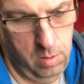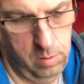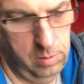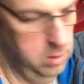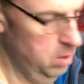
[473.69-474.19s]

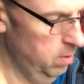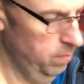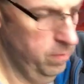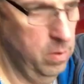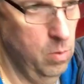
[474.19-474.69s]

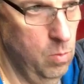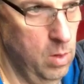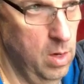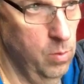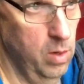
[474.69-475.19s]
sleeve,
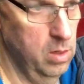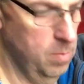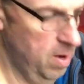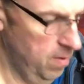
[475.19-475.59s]
one end run into my